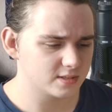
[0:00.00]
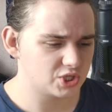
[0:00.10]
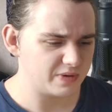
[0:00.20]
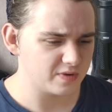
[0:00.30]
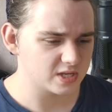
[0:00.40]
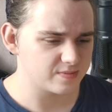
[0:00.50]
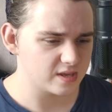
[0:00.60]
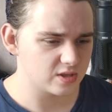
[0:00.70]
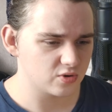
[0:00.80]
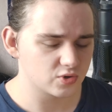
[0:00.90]
generally
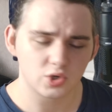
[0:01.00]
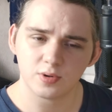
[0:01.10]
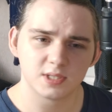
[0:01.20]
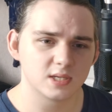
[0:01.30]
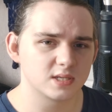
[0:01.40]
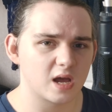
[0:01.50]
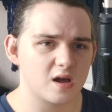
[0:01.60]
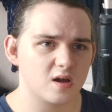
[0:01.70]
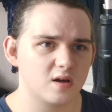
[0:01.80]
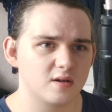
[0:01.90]
speaking, your choices
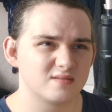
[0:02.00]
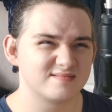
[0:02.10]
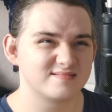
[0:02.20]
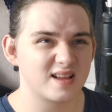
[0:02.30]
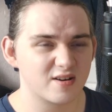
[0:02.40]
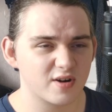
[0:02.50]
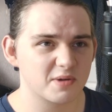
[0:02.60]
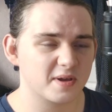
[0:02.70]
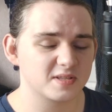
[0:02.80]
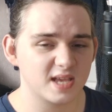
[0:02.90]
are around
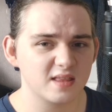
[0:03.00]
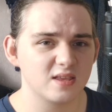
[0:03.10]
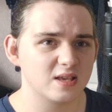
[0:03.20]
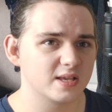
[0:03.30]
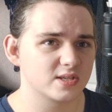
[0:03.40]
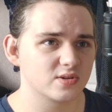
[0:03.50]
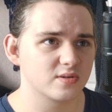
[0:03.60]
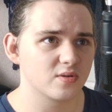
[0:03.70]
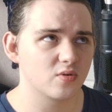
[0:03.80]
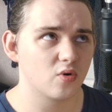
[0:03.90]
about 10 years
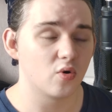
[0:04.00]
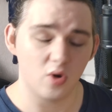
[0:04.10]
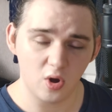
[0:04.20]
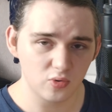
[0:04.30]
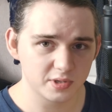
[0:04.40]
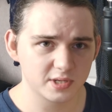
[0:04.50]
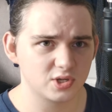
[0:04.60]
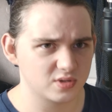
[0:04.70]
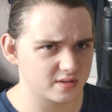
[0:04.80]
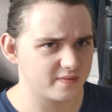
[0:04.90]
or older
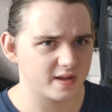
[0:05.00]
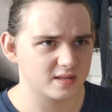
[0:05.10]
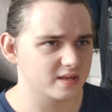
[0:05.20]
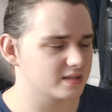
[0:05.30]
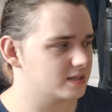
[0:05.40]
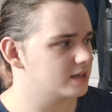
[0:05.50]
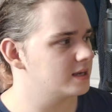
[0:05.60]
due to the fact that